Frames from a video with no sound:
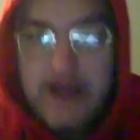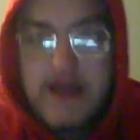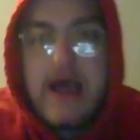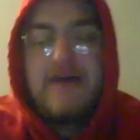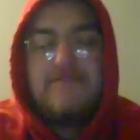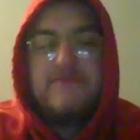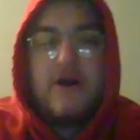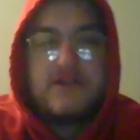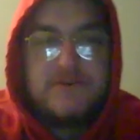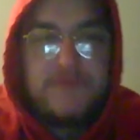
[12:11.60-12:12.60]
I
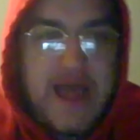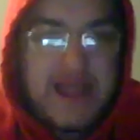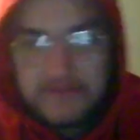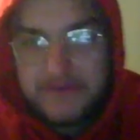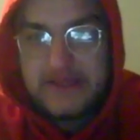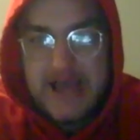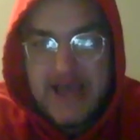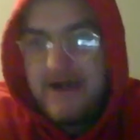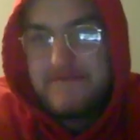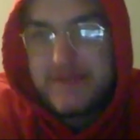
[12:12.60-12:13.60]
not to brag, but like I
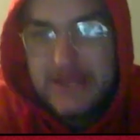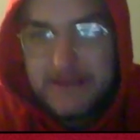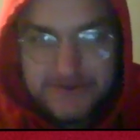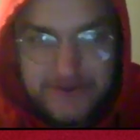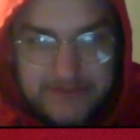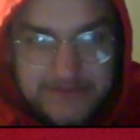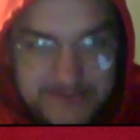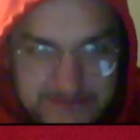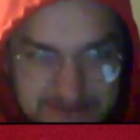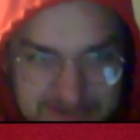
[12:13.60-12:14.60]
have been hip to him,
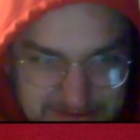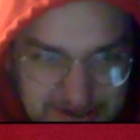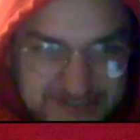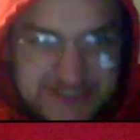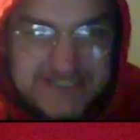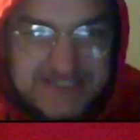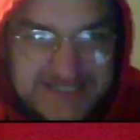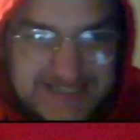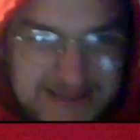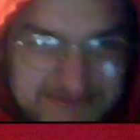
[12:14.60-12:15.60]
especially since
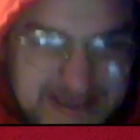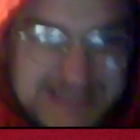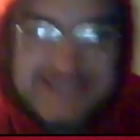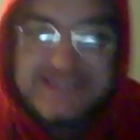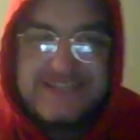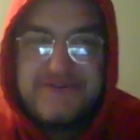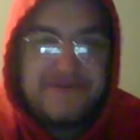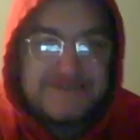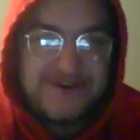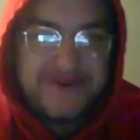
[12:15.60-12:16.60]
his name's Mason. You
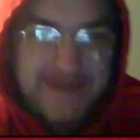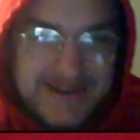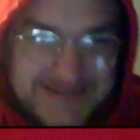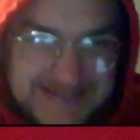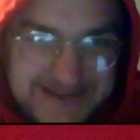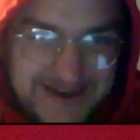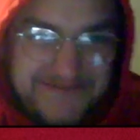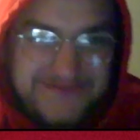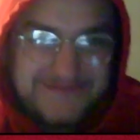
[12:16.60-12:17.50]
know, he's automatically tough.